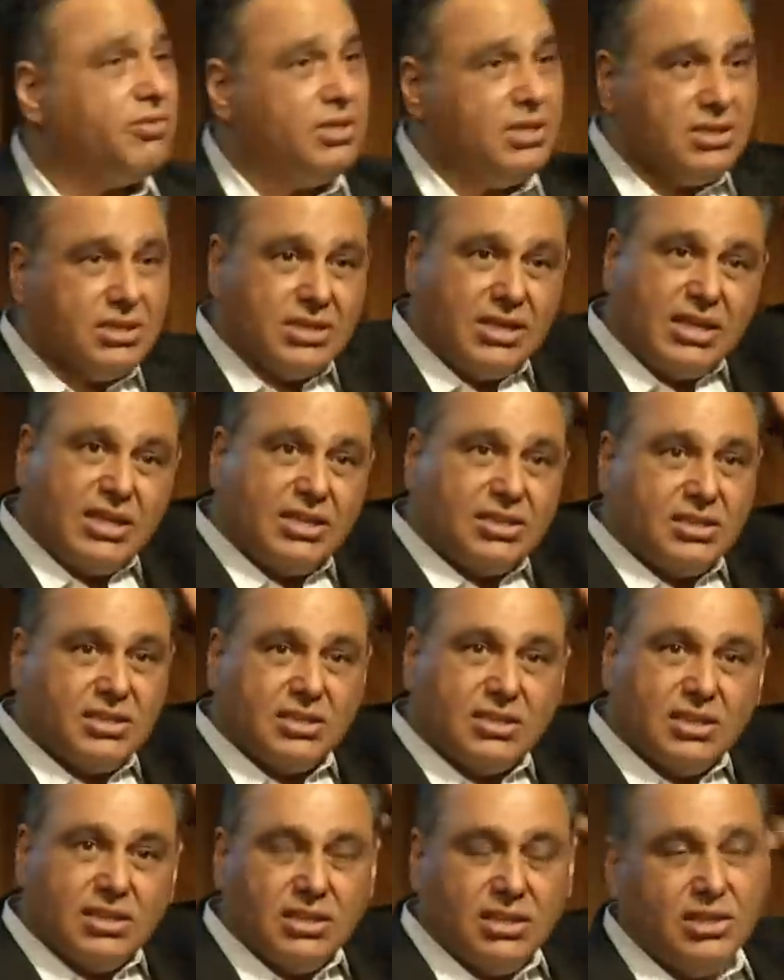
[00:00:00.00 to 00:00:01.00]
of these
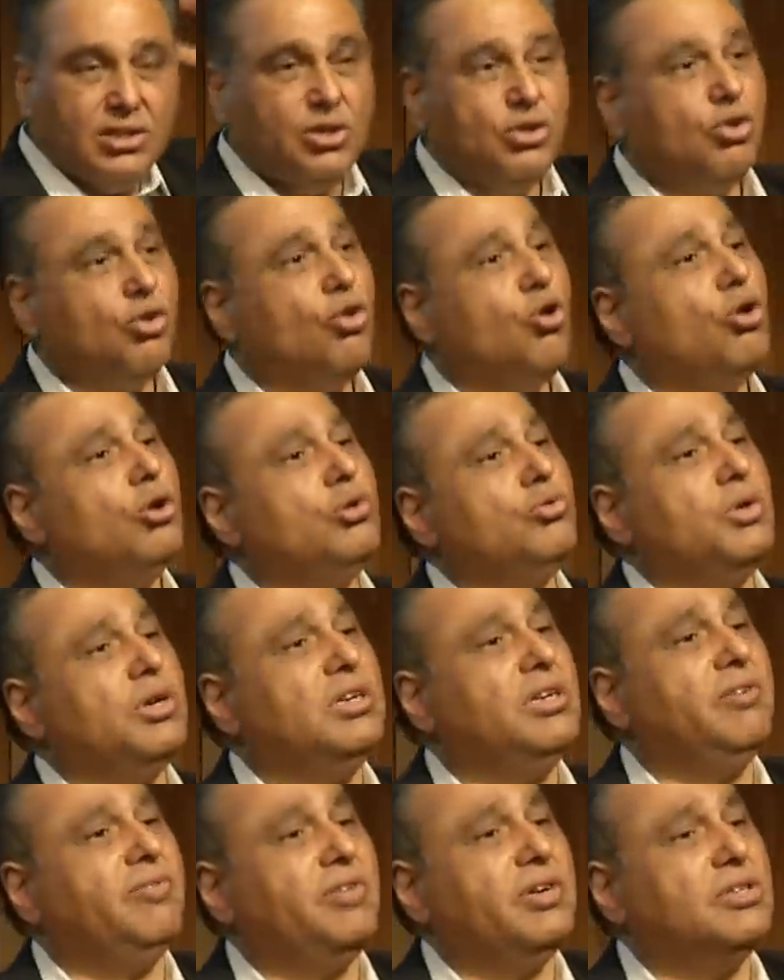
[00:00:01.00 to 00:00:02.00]
things, you go to a
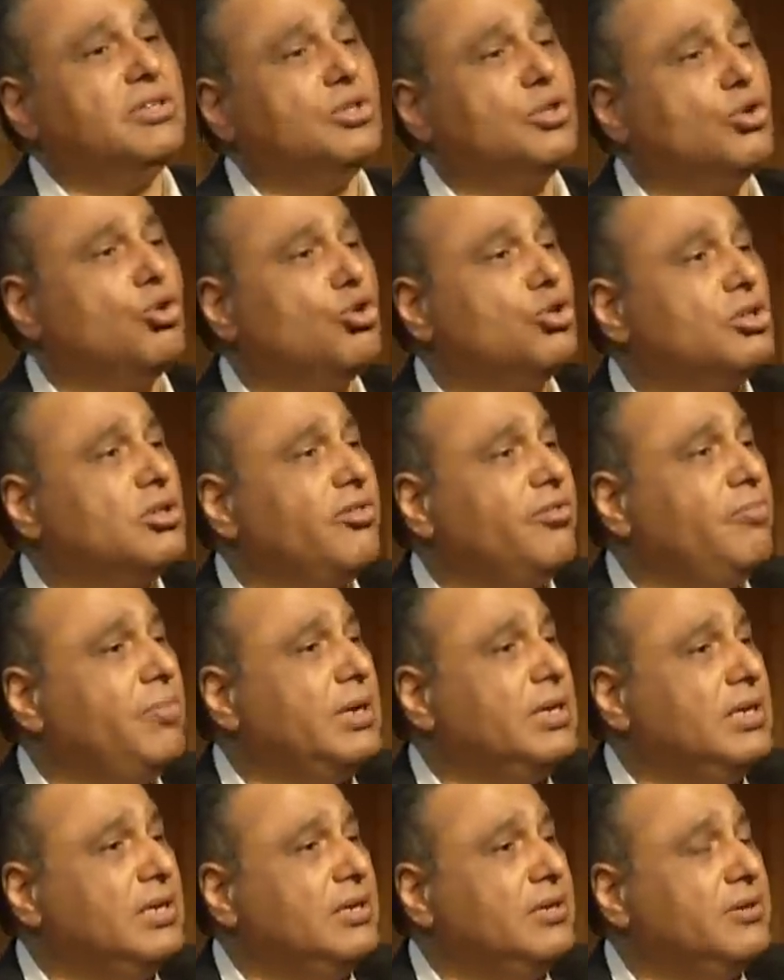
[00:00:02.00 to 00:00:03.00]
different source of
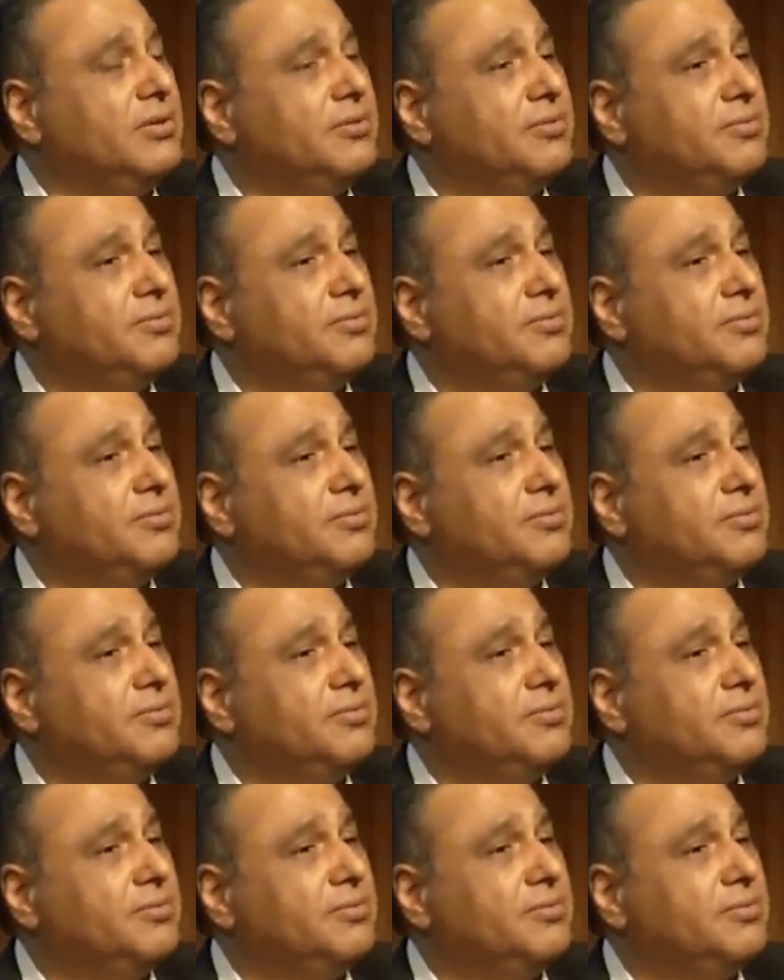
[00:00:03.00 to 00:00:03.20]
money.